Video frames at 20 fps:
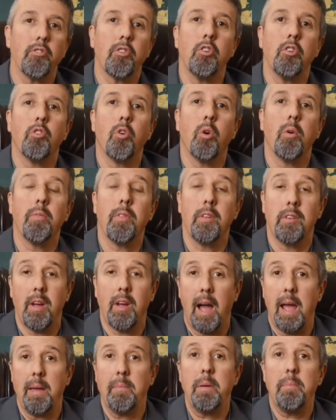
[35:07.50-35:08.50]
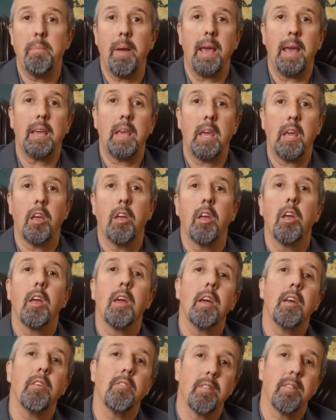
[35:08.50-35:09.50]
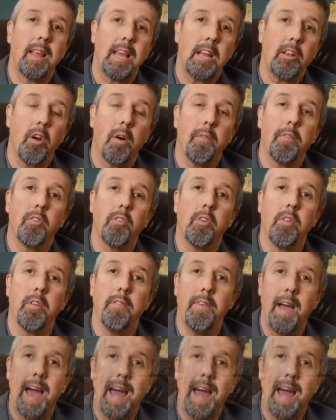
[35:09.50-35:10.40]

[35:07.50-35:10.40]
The time in banking is linked over to the